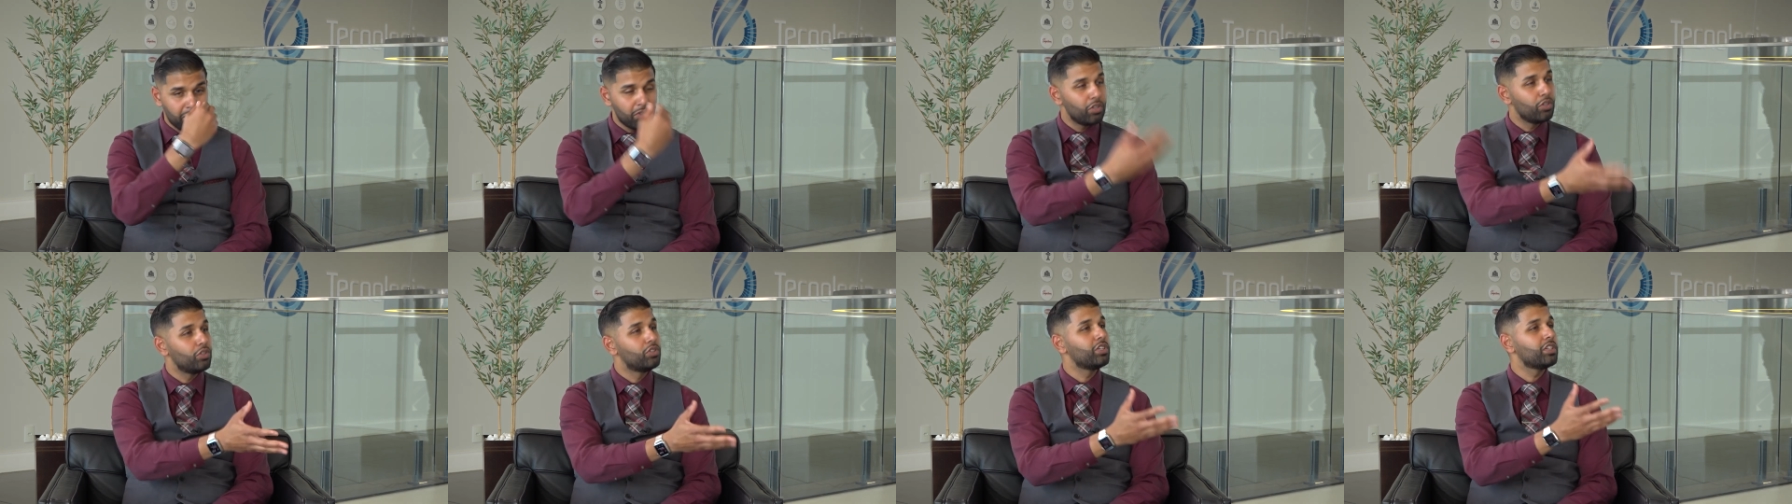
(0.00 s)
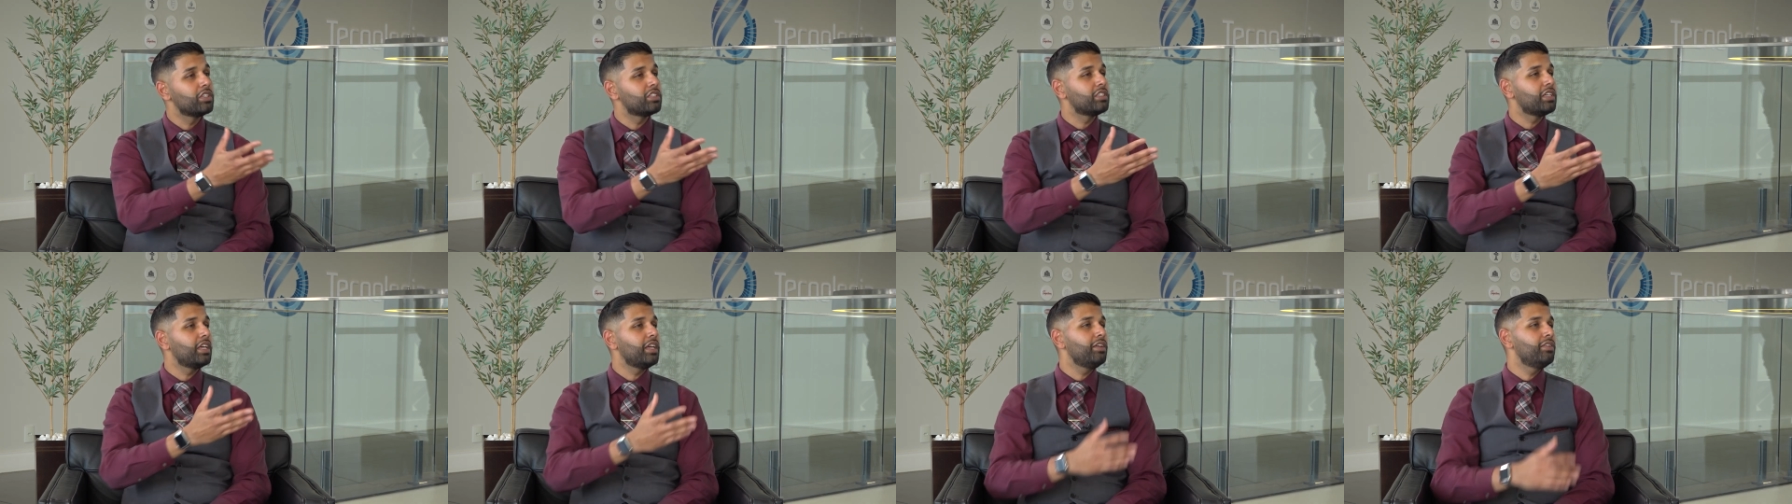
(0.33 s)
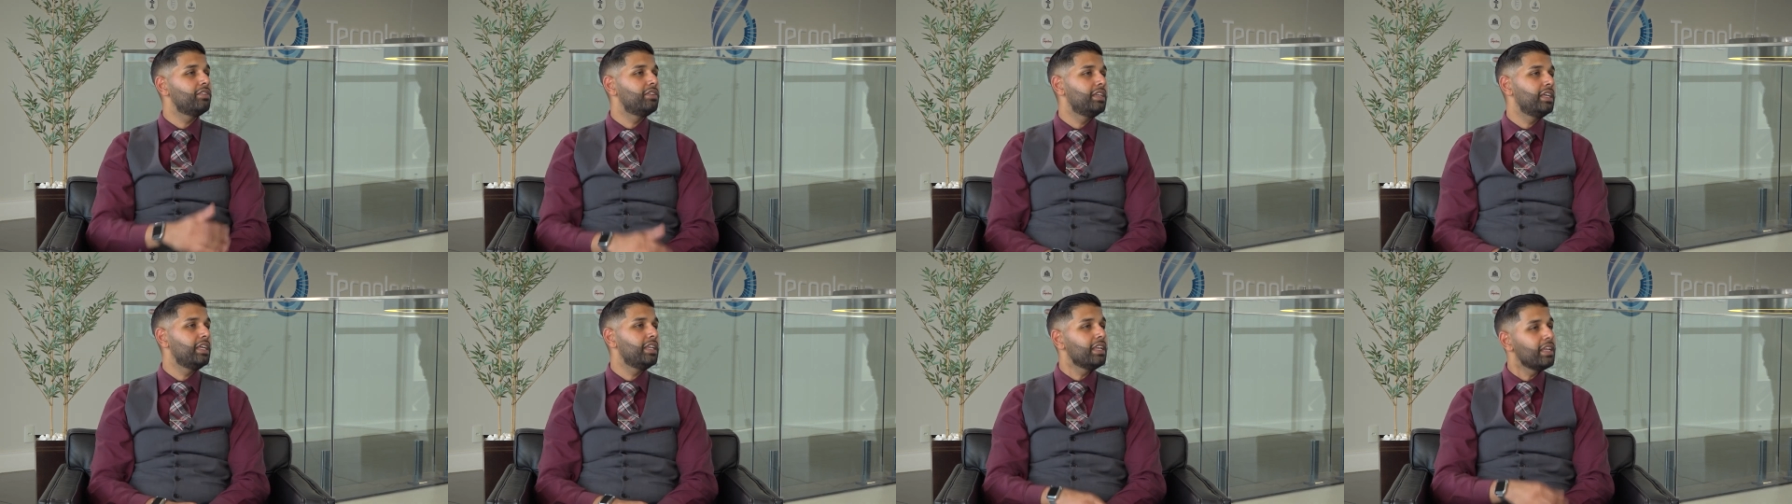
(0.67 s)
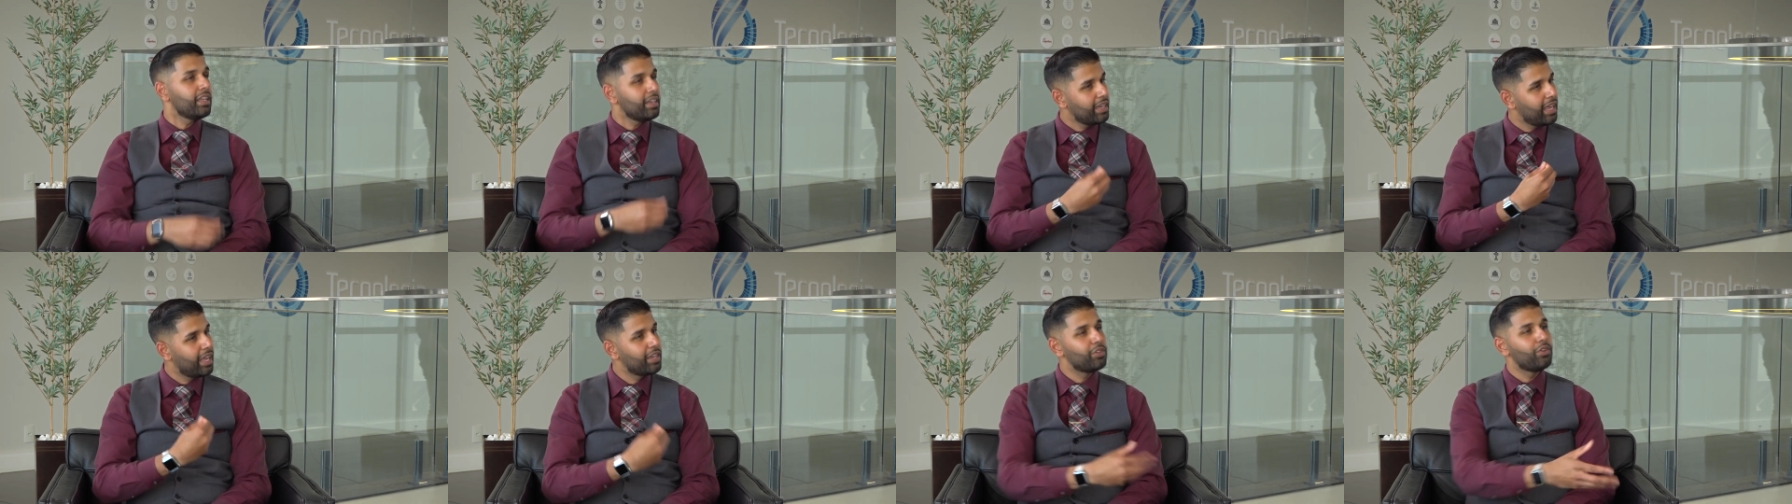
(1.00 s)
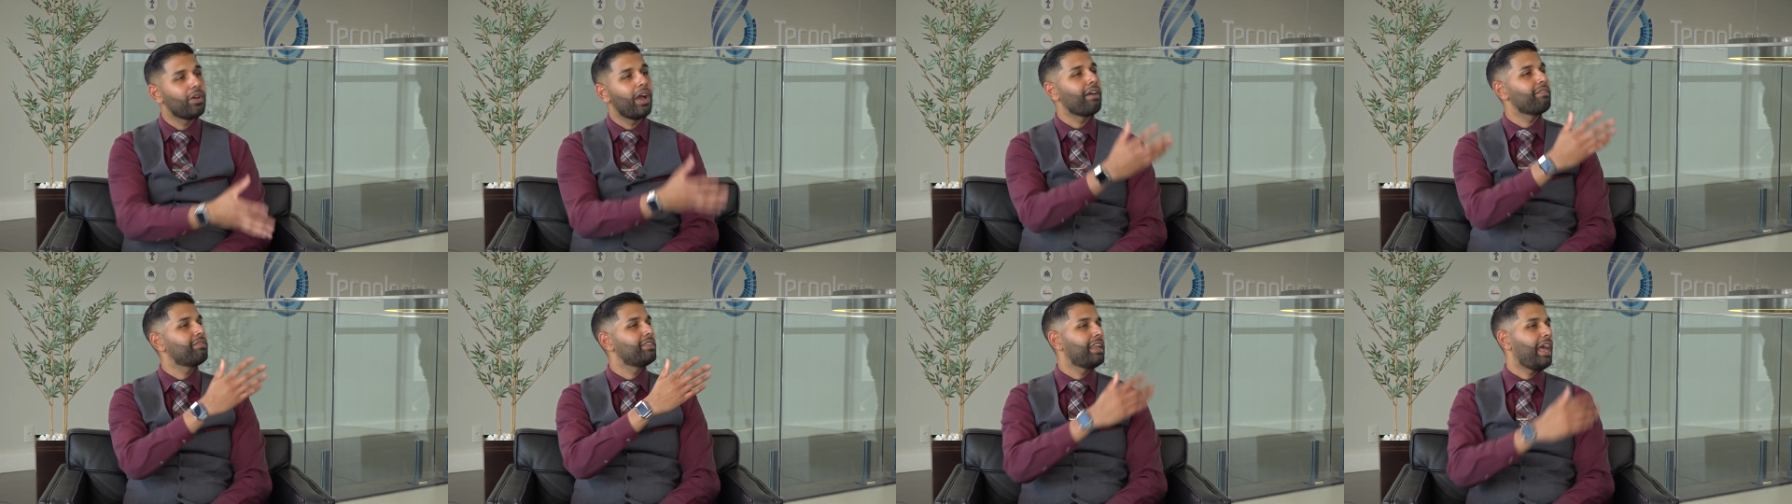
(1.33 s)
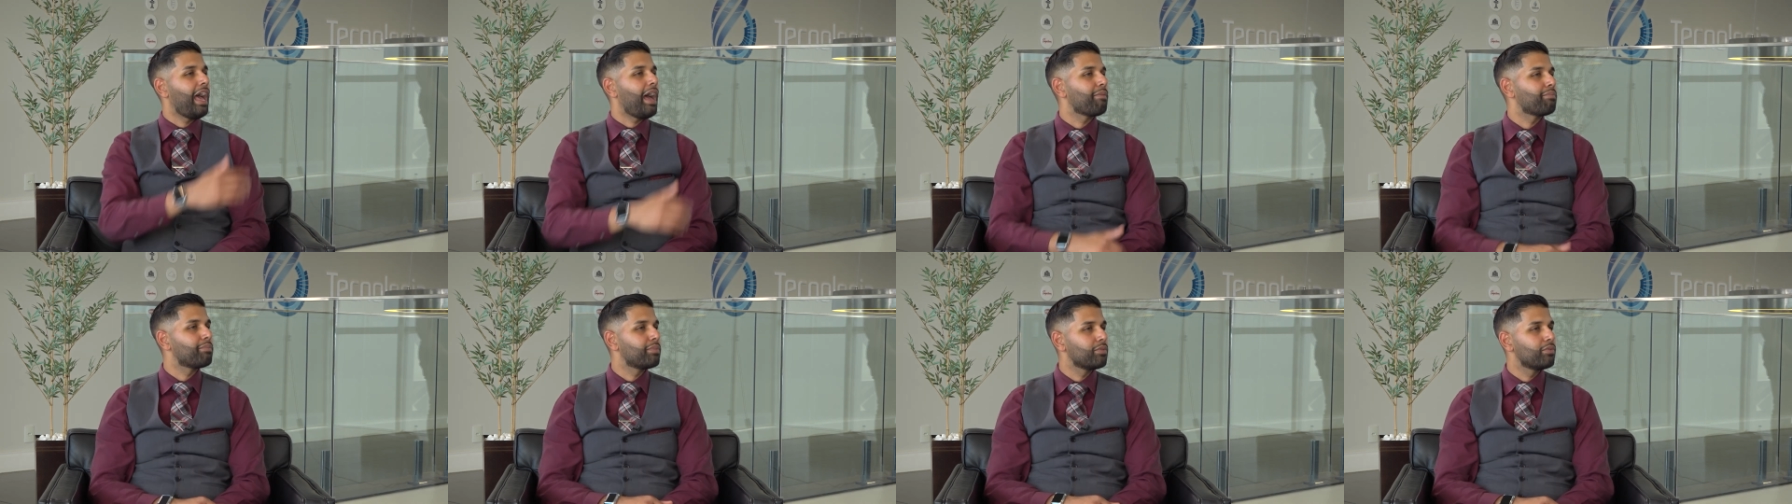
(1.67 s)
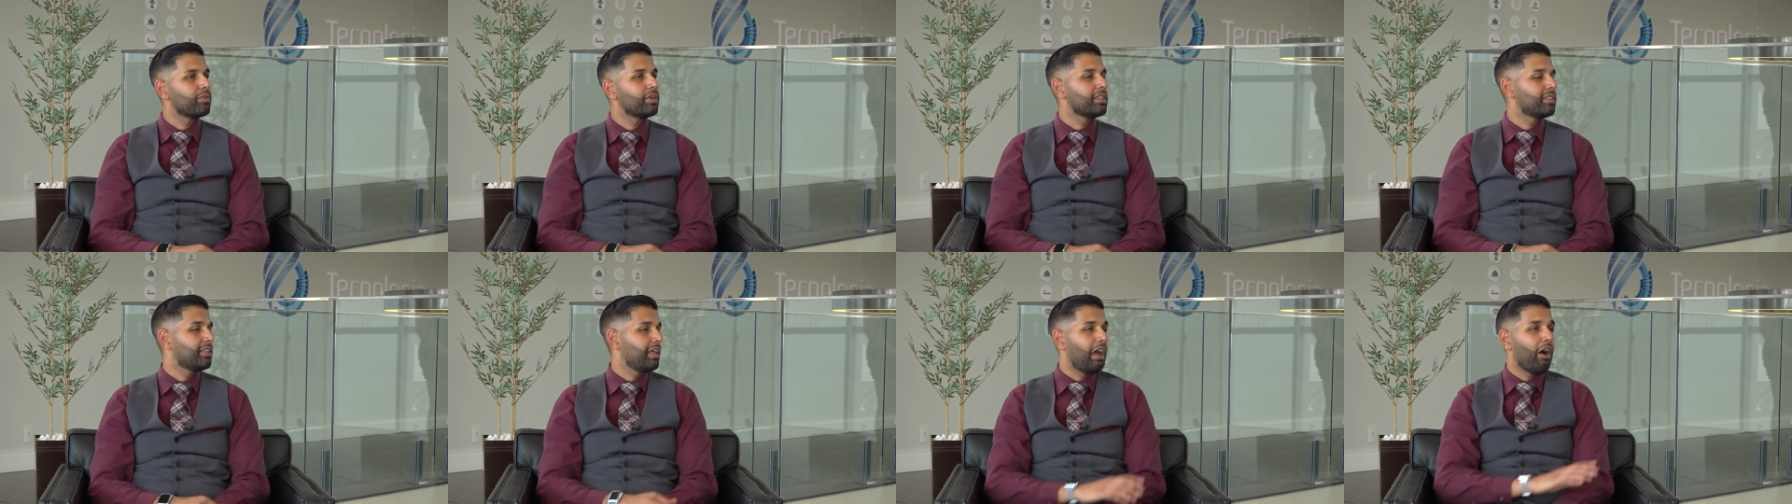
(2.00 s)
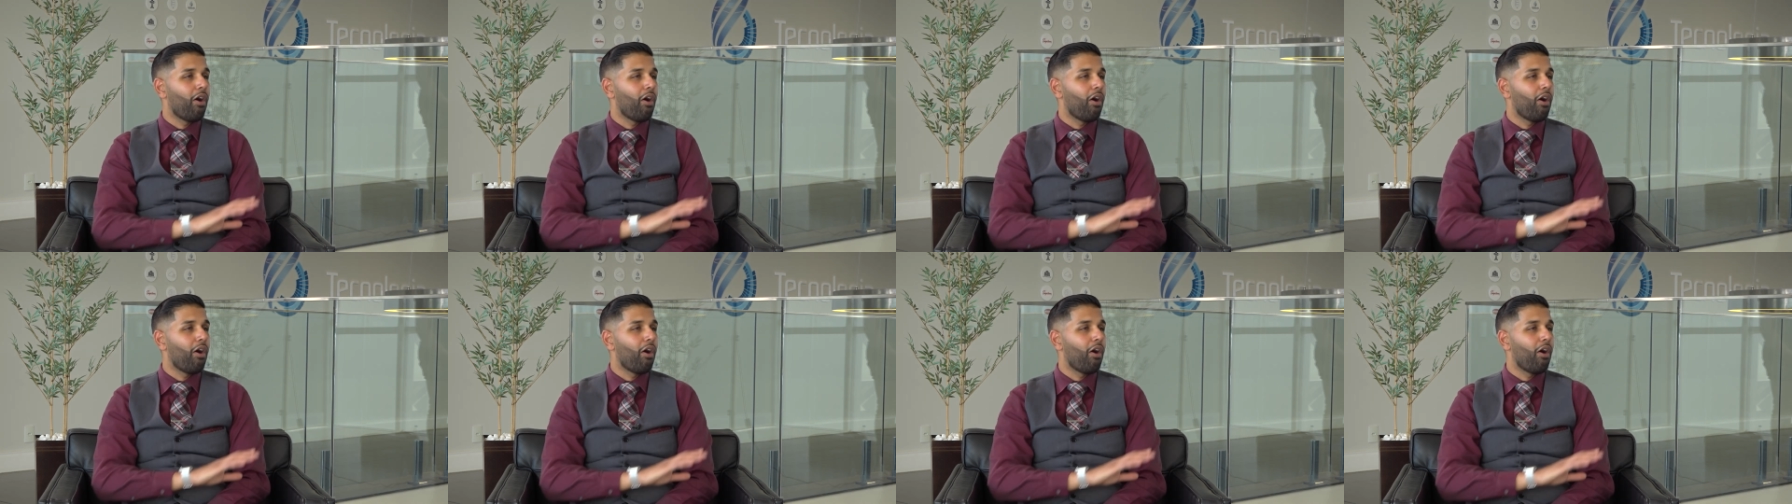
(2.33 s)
You just say you need it and you have an app with